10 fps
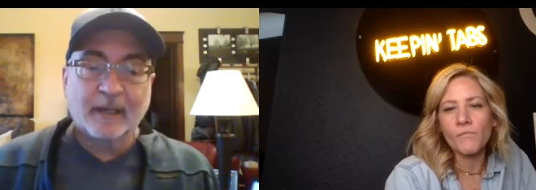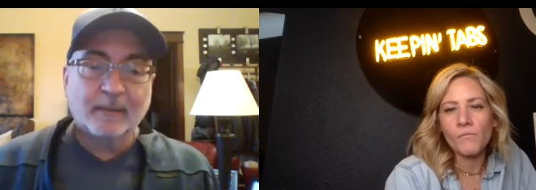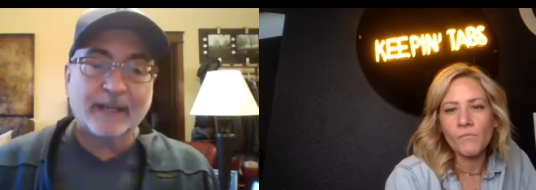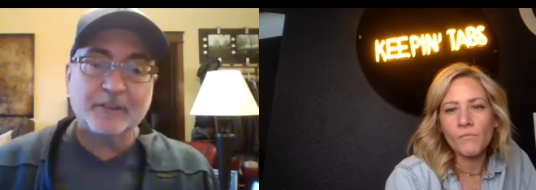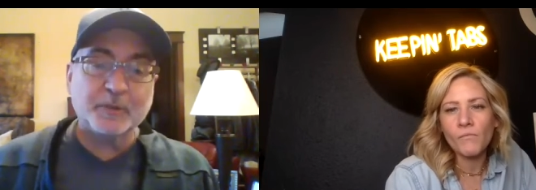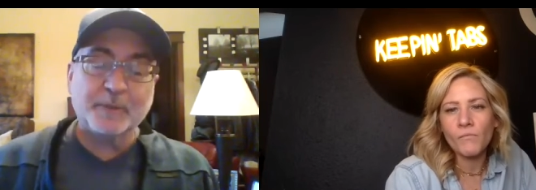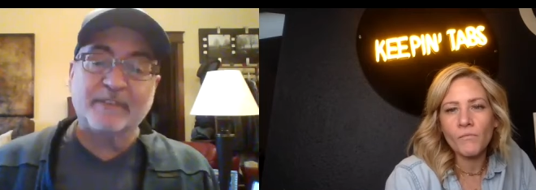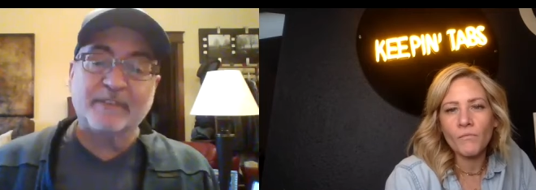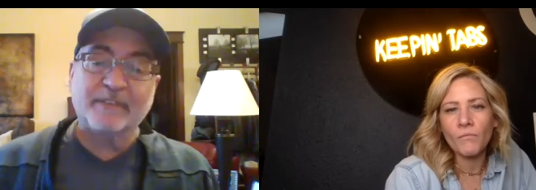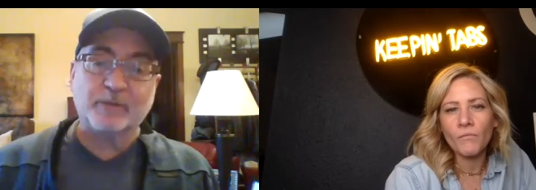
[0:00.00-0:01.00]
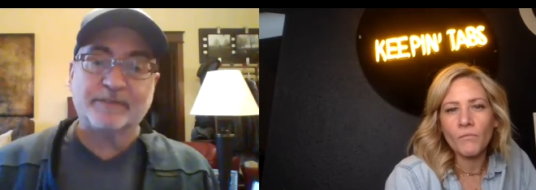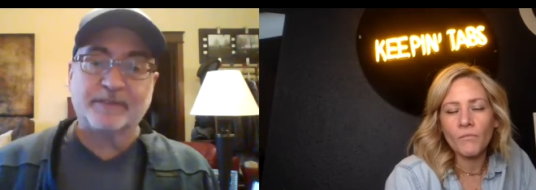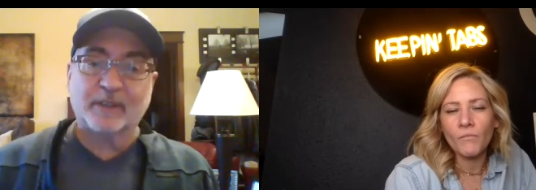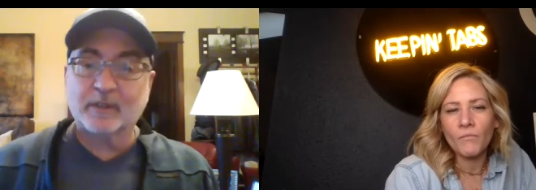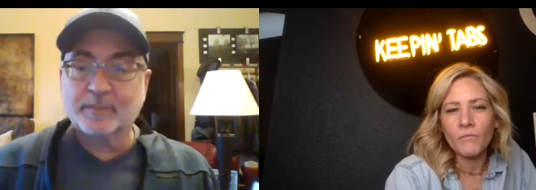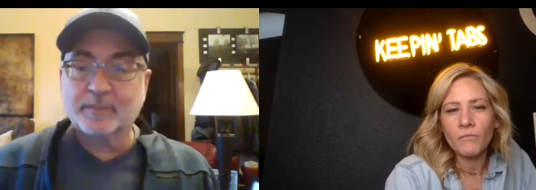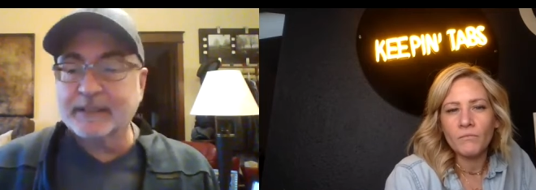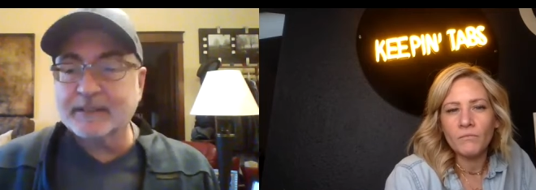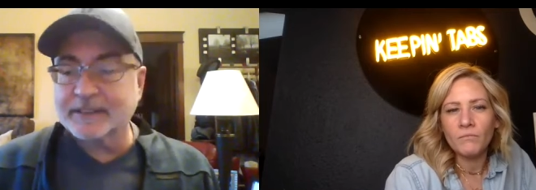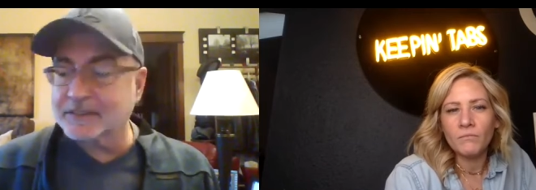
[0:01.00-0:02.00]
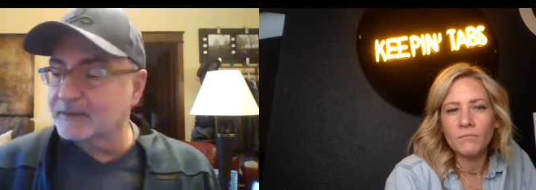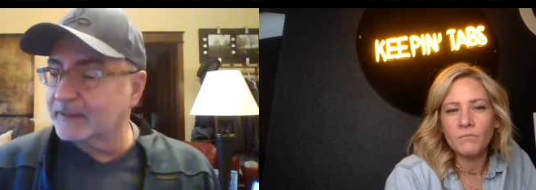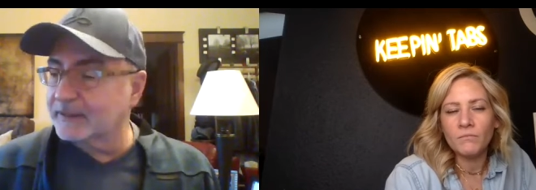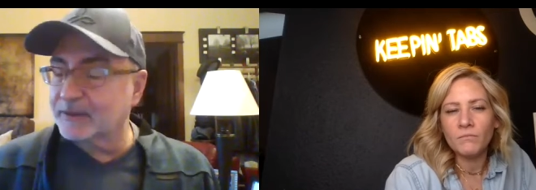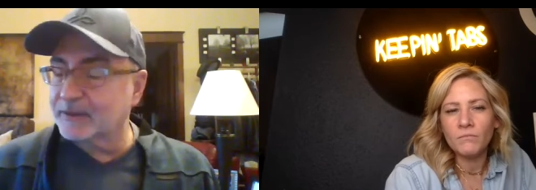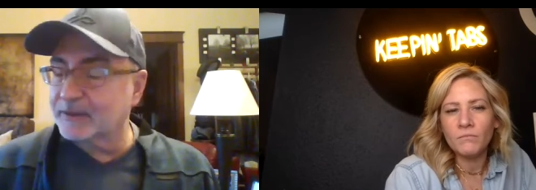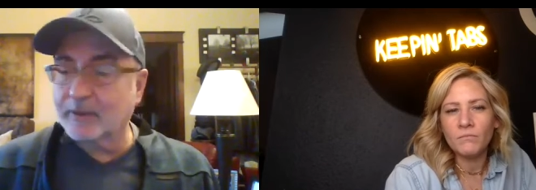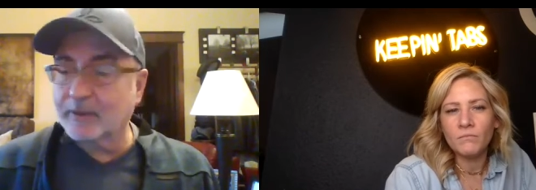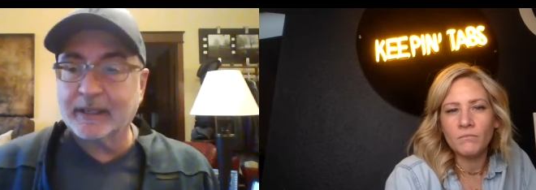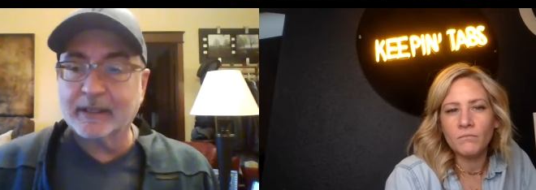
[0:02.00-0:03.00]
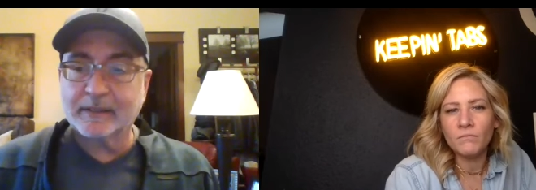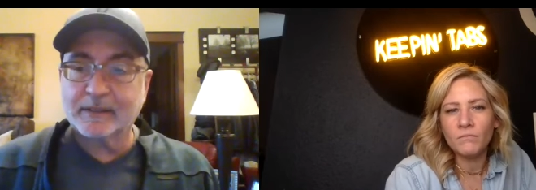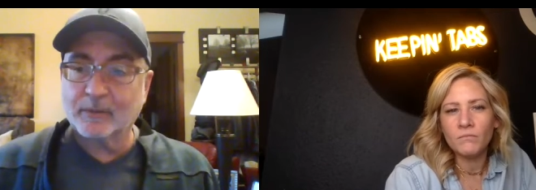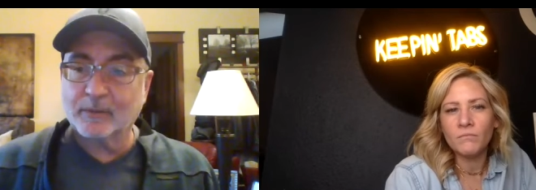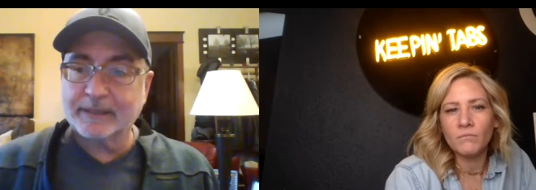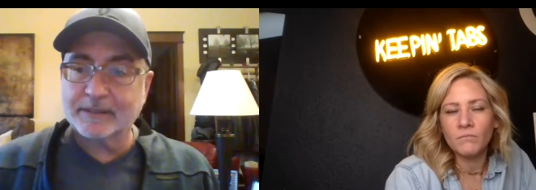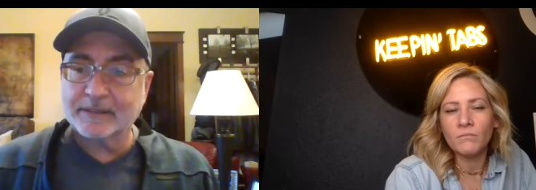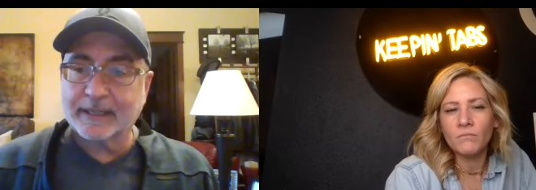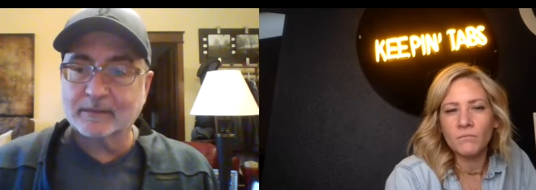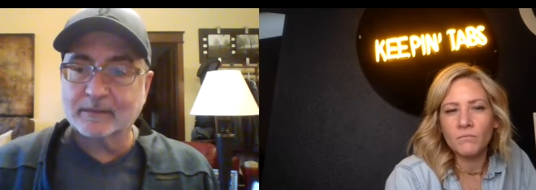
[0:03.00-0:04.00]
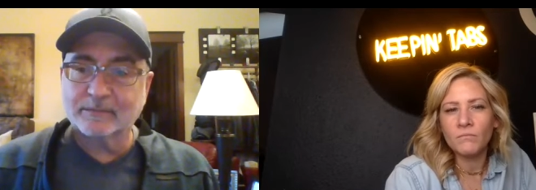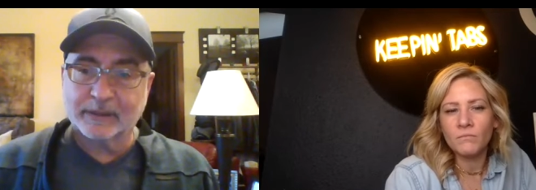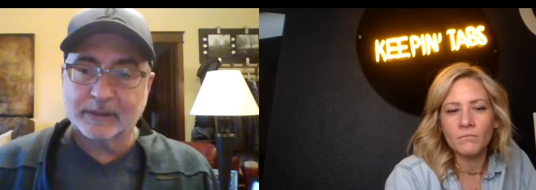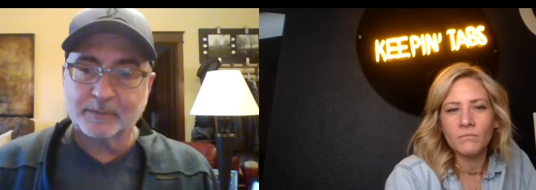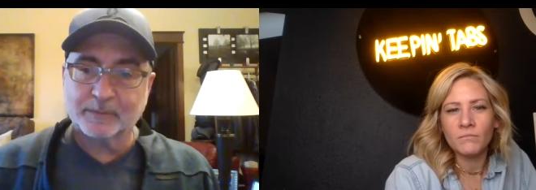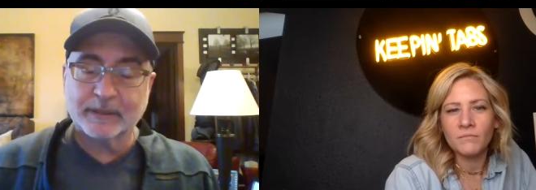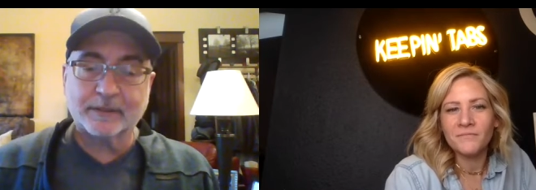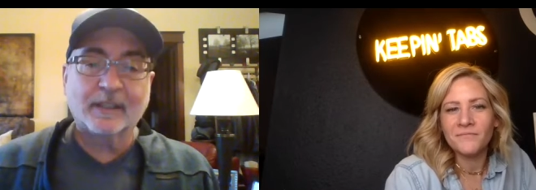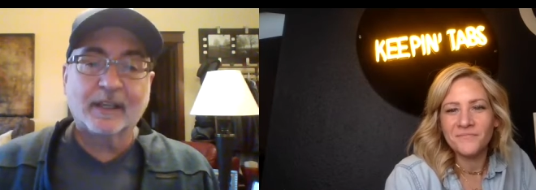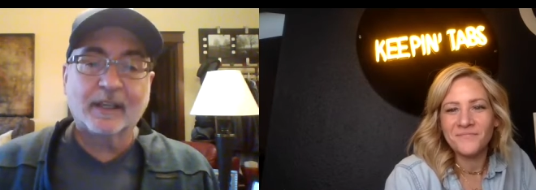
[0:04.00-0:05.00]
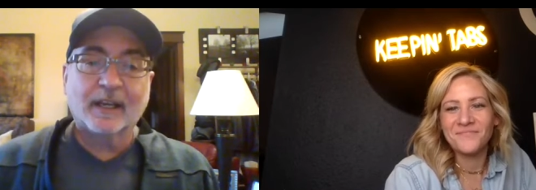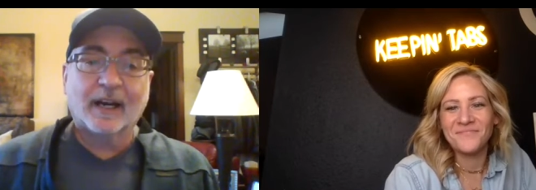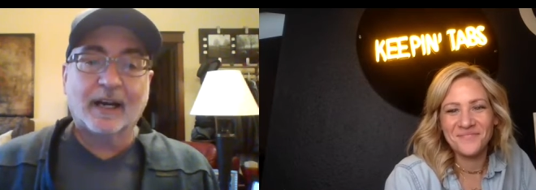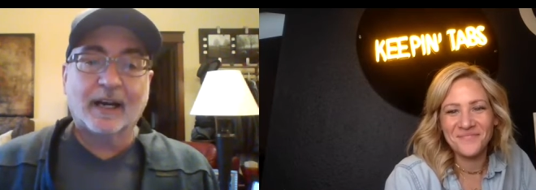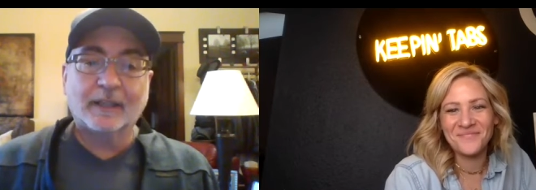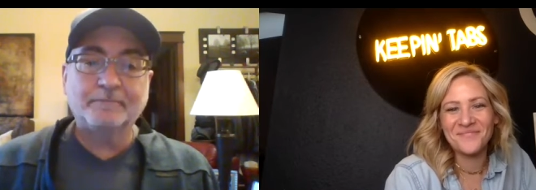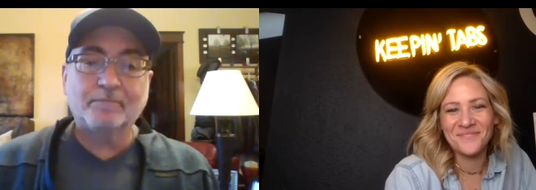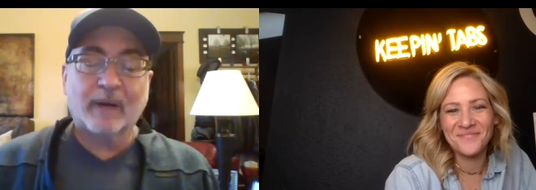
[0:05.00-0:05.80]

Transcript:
Speaker 1: But I'll just be very straightforward. Please listen. If you're ready, can you write this down? Please, please. Um, my